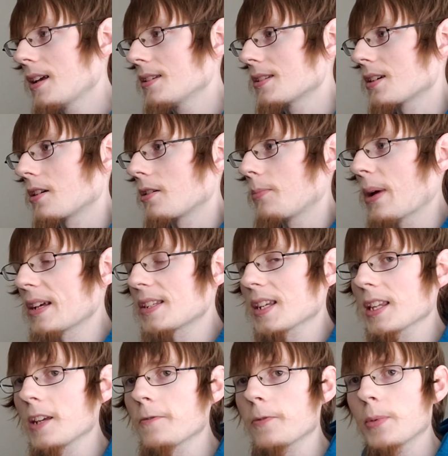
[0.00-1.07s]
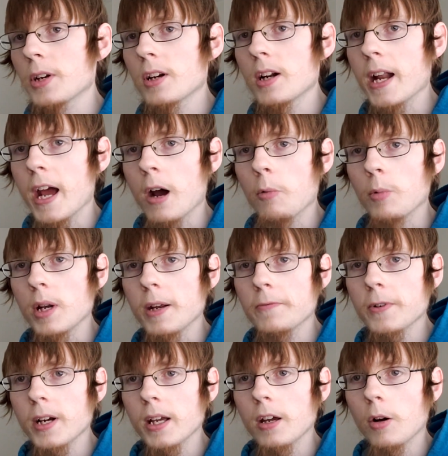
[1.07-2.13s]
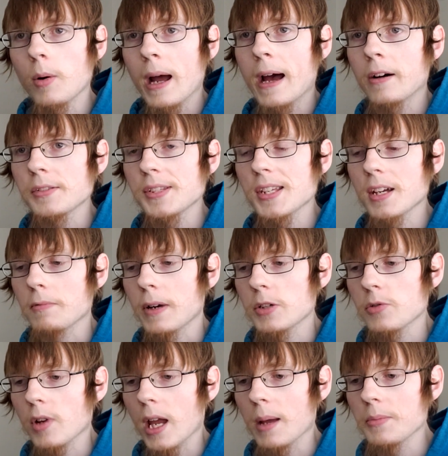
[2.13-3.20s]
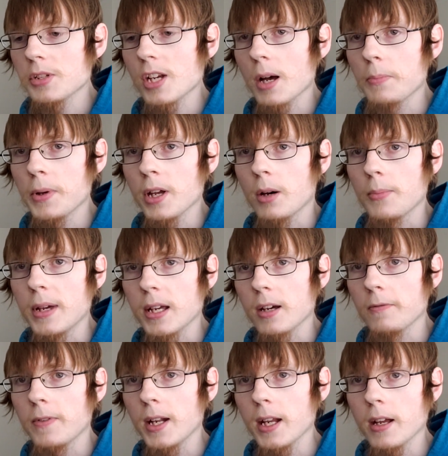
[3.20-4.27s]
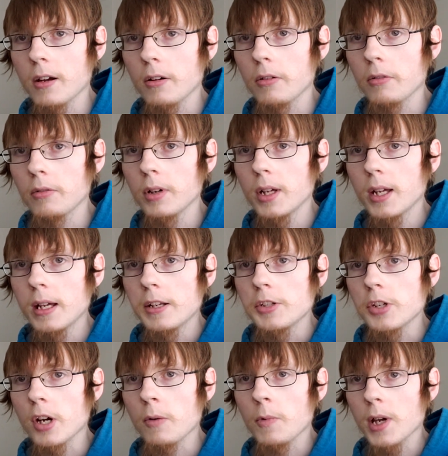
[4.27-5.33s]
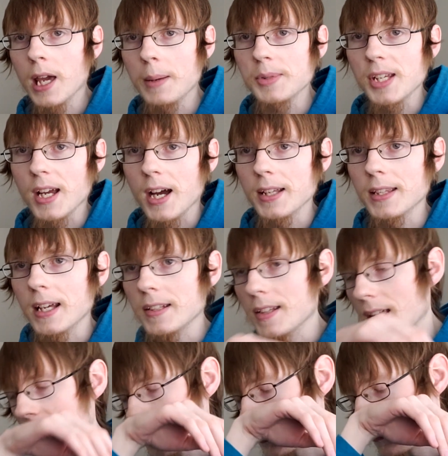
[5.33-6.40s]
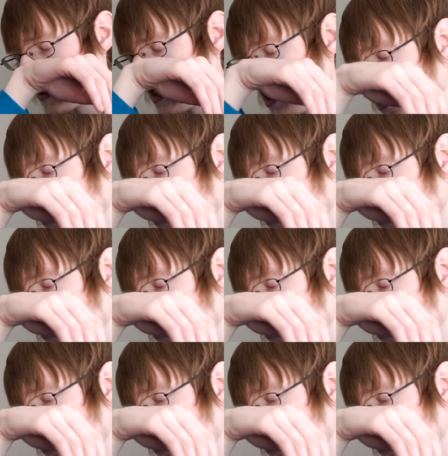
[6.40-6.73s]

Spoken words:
So basically from here on out, whenever I go out retro game shopping, I'll make a video sharing what games I got that day. So this is the